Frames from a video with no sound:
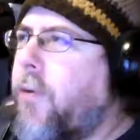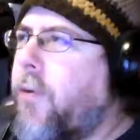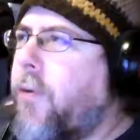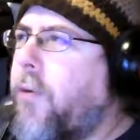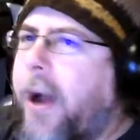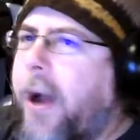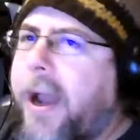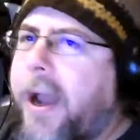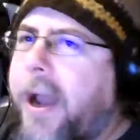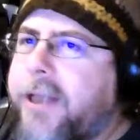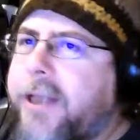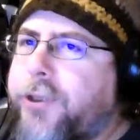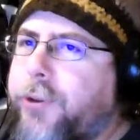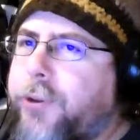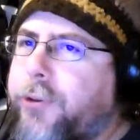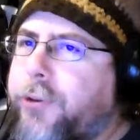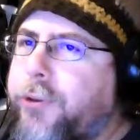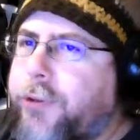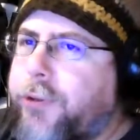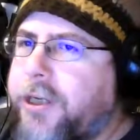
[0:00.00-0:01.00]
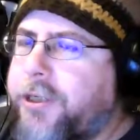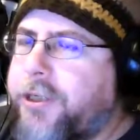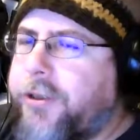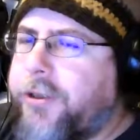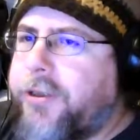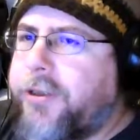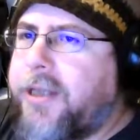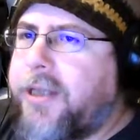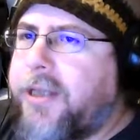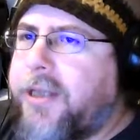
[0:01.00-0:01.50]
my 2
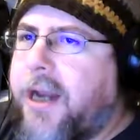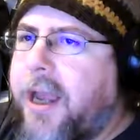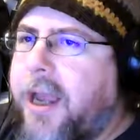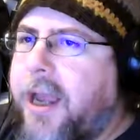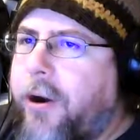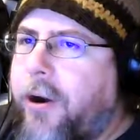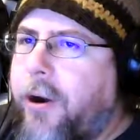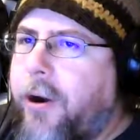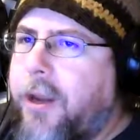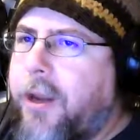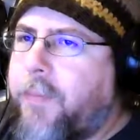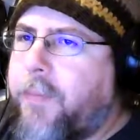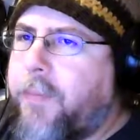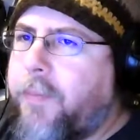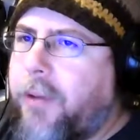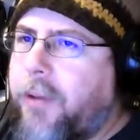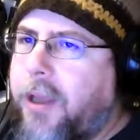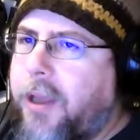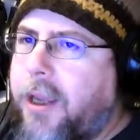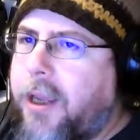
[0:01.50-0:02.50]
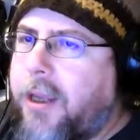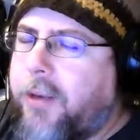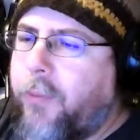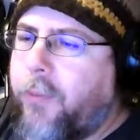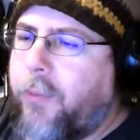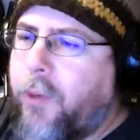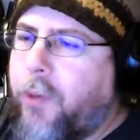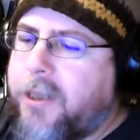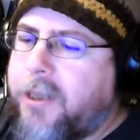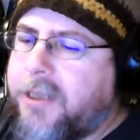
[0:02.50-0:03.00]
creatures that I had already played
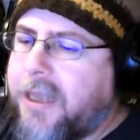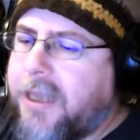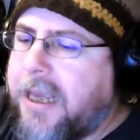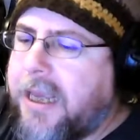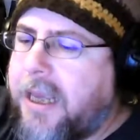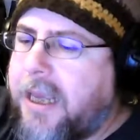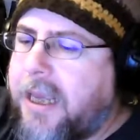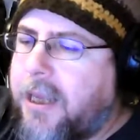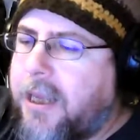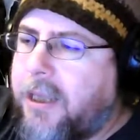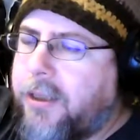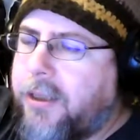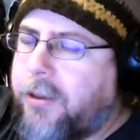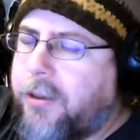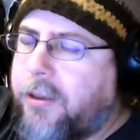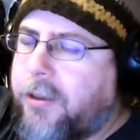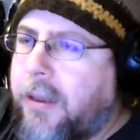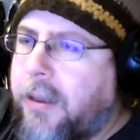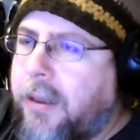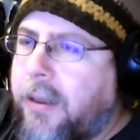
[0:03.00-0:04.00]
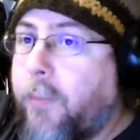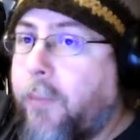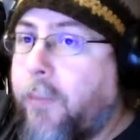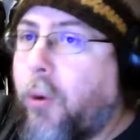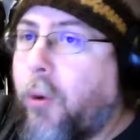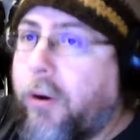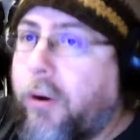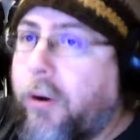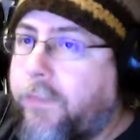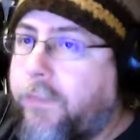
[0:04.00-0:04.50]
was the
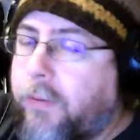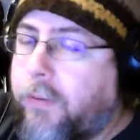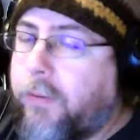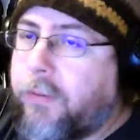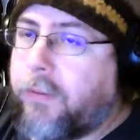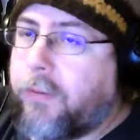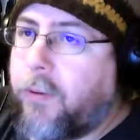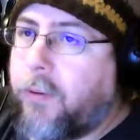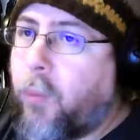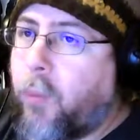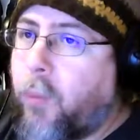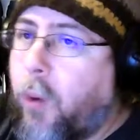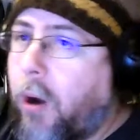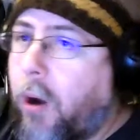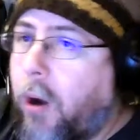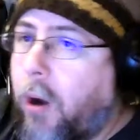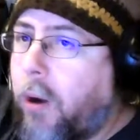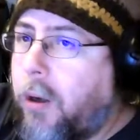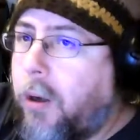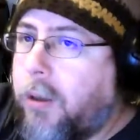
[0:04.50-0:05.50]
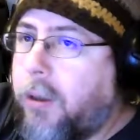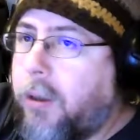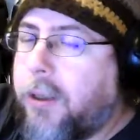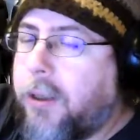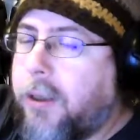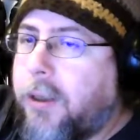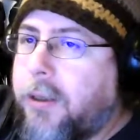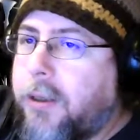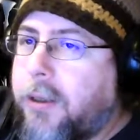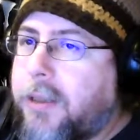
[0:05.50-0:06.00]
morph wall
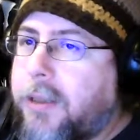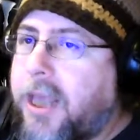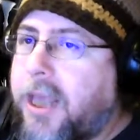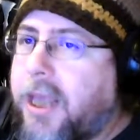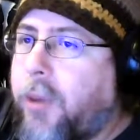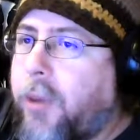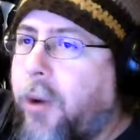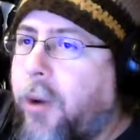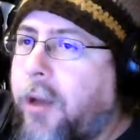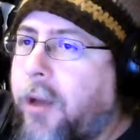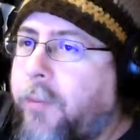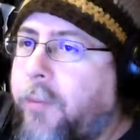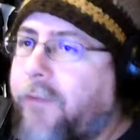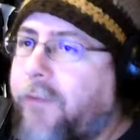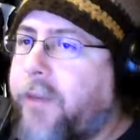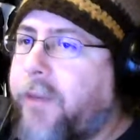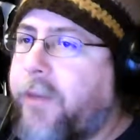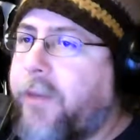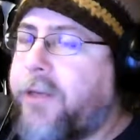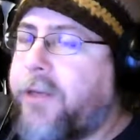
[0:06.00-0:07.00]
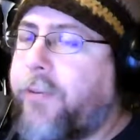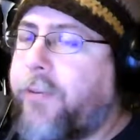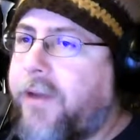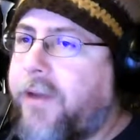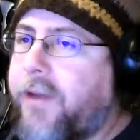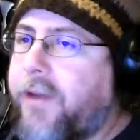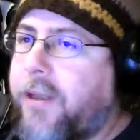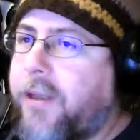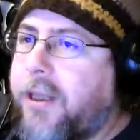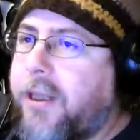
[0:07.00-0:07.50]
that you unmorph by
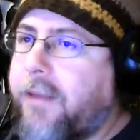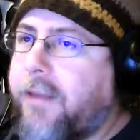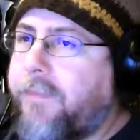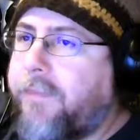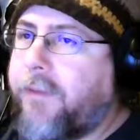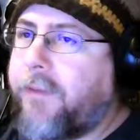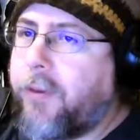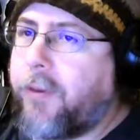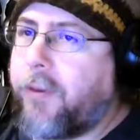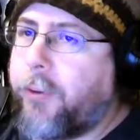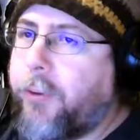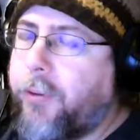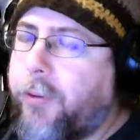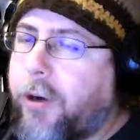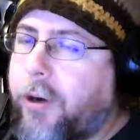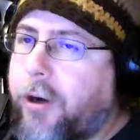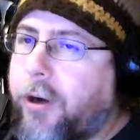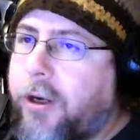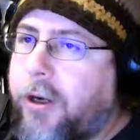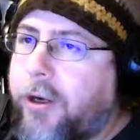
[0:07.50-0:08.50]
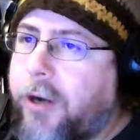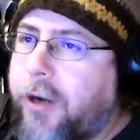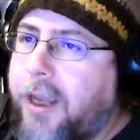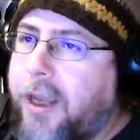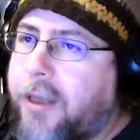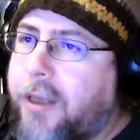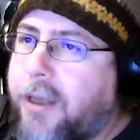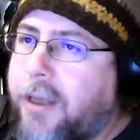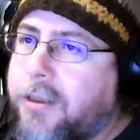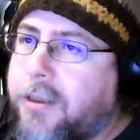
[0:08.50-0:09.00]
revealing your blue card in your
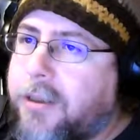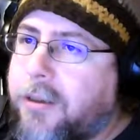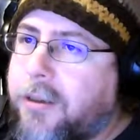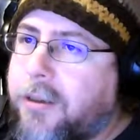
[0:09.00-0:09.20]
hand,